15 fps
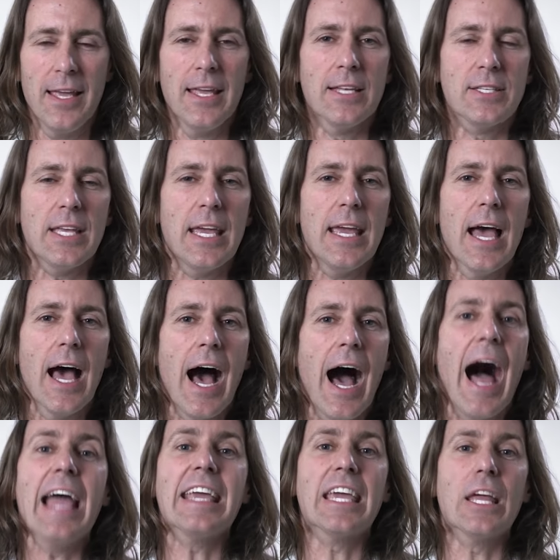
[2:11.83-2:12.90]
You see,
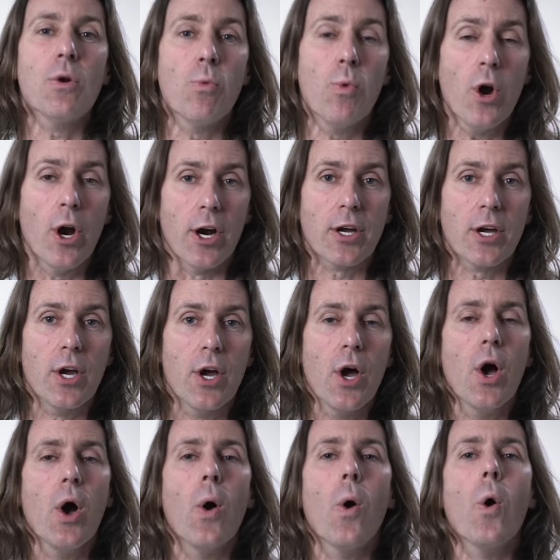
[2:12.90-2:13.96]
I can work
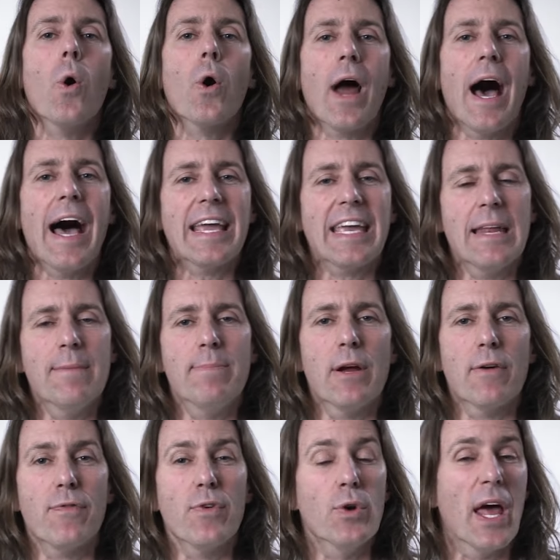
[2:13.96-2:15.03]
or I can
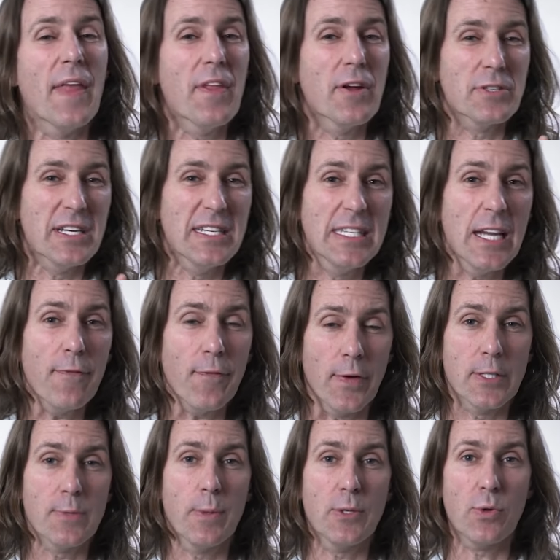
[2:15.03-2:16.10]
bear fruit, and there's a
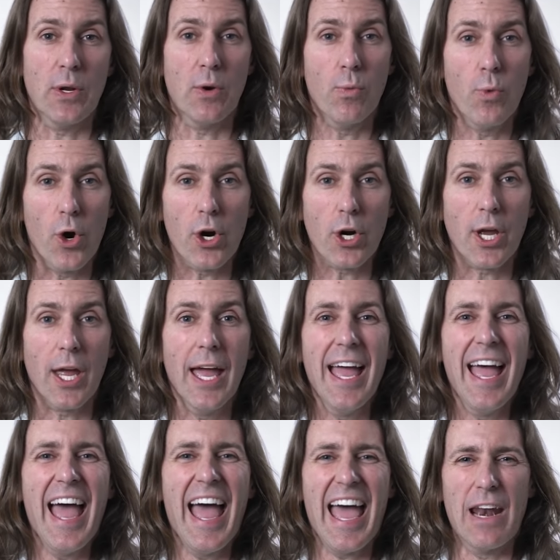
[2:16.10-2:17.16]
difference between work
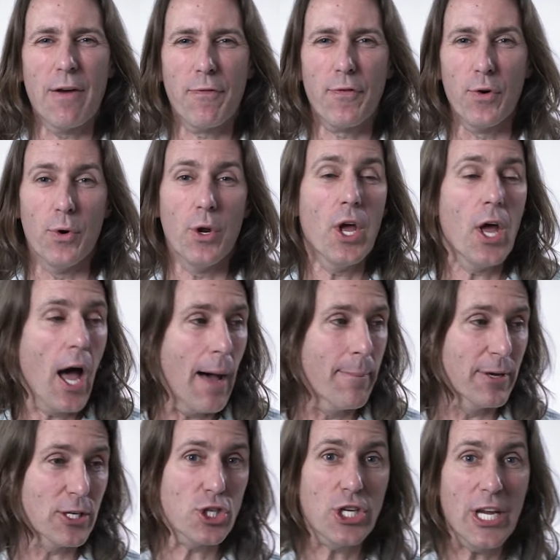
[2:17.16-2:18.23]
and fruit. A
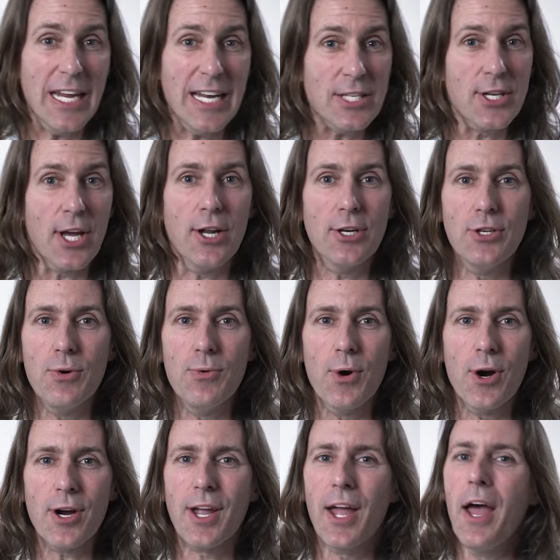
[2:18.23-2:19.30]
machine is going to do
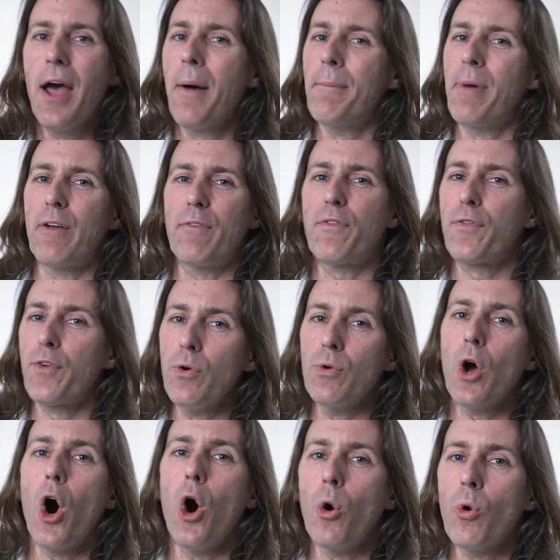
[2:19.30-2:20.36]
work, but
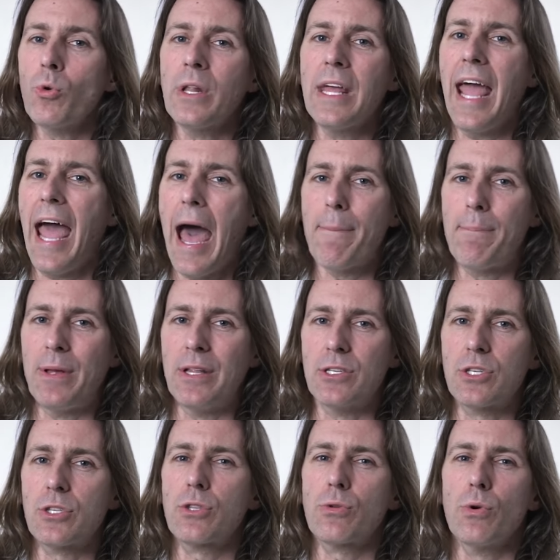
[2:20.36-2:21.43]
fruit only
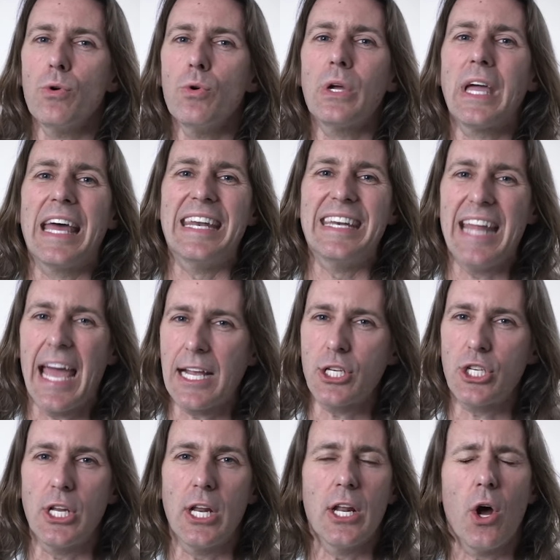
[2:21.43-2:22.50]
happens through
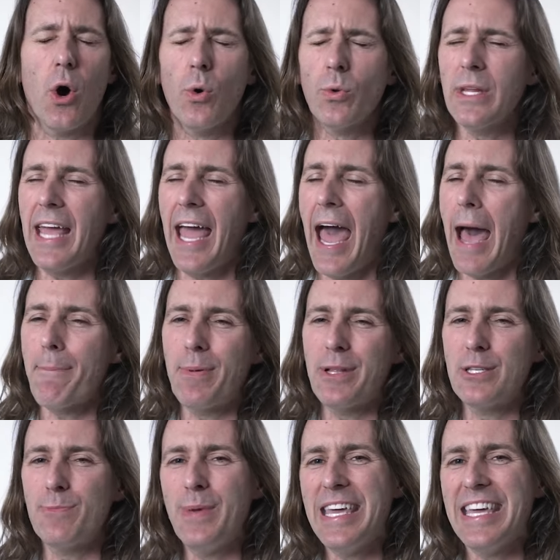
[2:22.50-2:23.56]
connection. It only
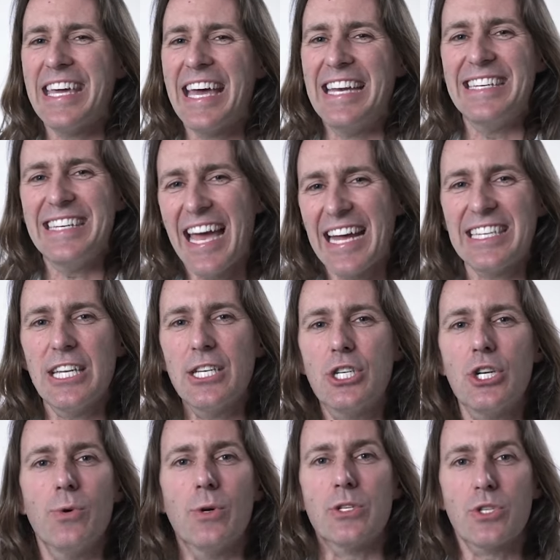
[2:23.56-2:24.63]
happens being connected
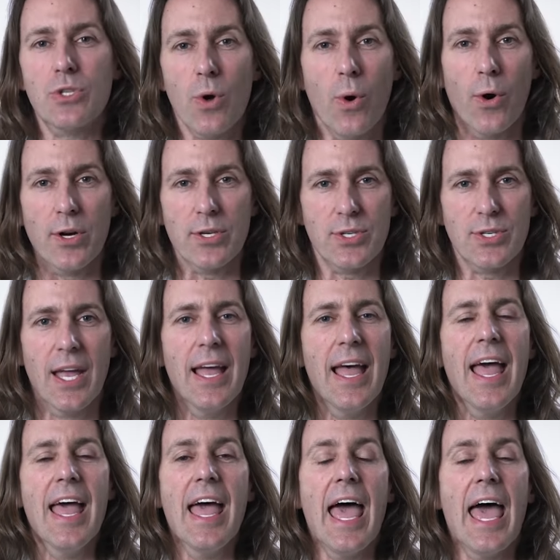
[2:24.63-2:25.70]
to a source.
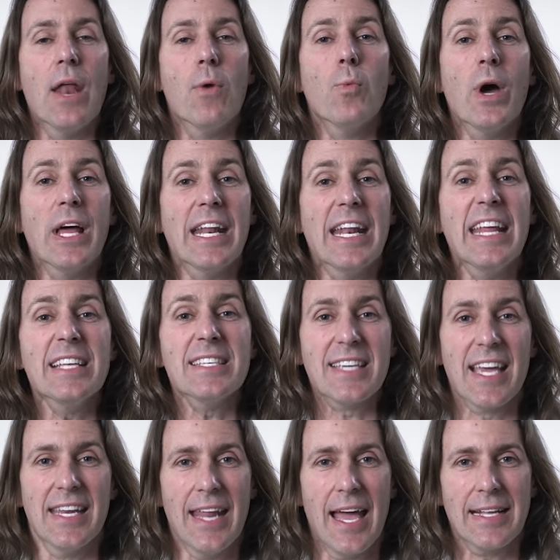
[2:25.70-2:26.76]
And when it is
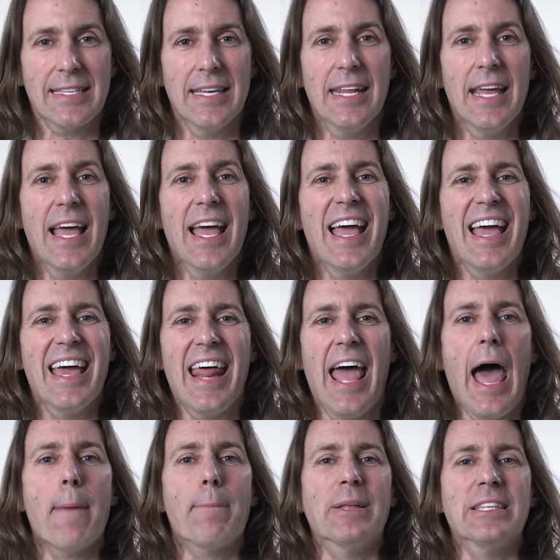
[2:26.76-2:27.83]
connected, it
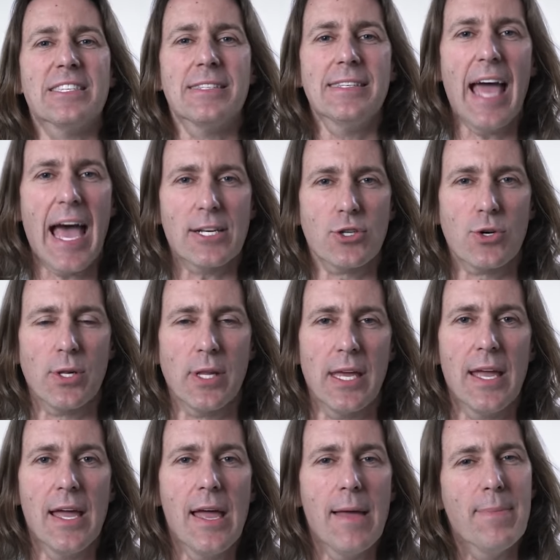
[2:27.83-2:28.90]
happens
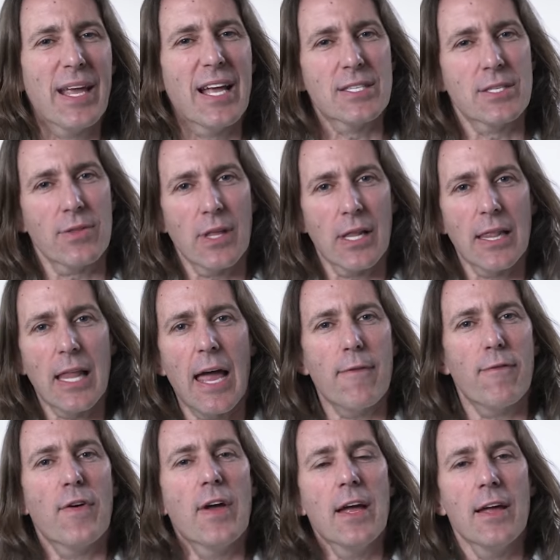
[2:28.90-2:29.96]
naturally because of the
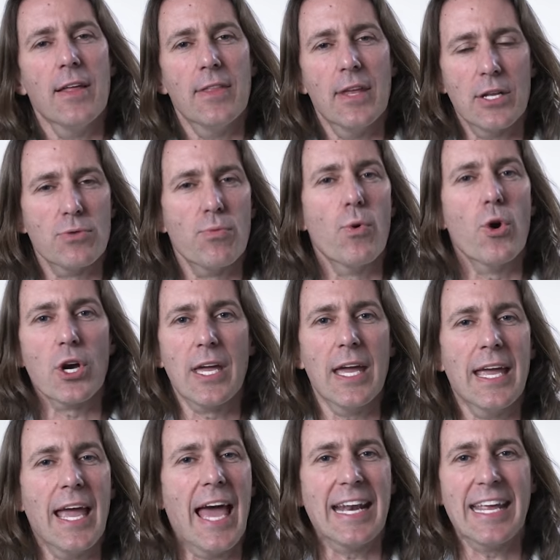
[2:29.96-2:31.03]
life that is
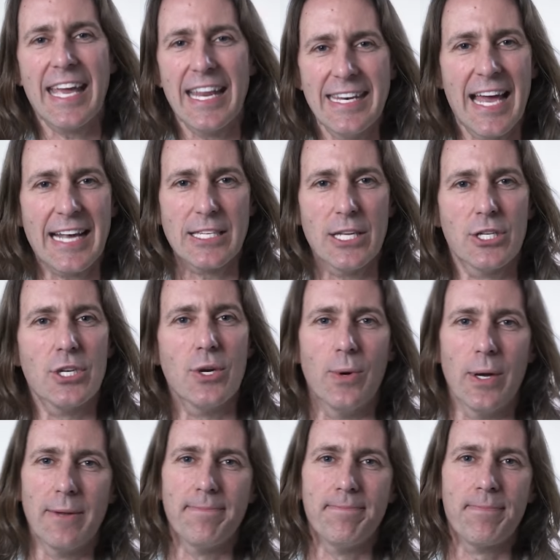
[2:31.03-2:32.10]
working and connected to
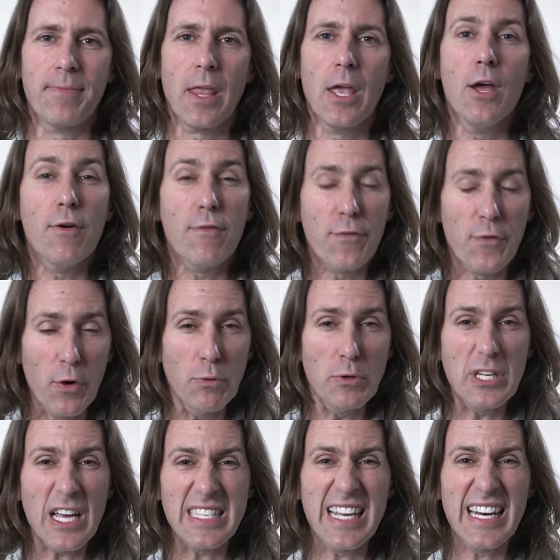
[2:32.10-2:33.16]
it. Fruit
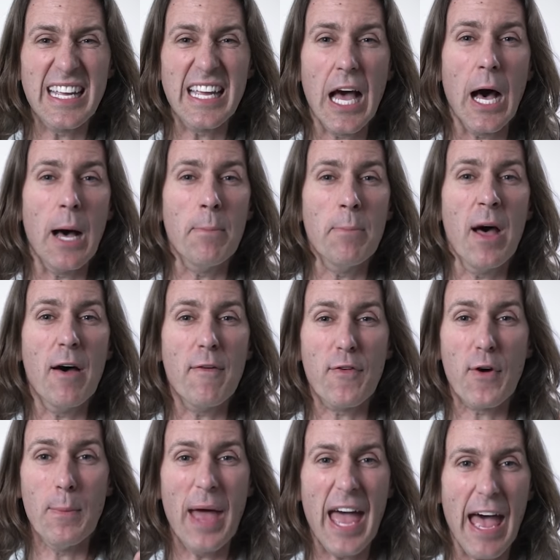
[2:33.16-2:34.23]
doesn't come
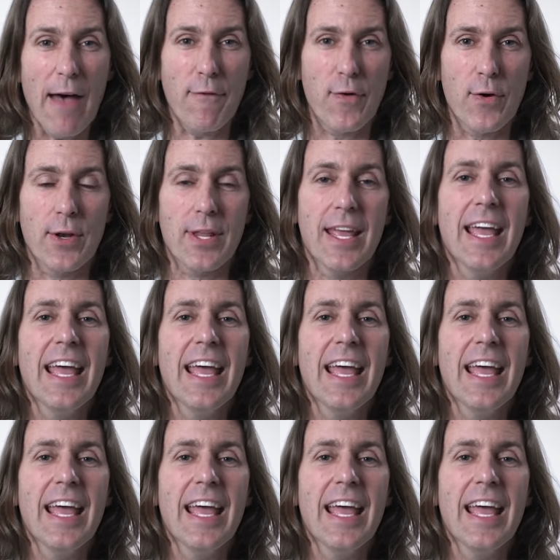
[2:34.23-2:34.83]
from effort.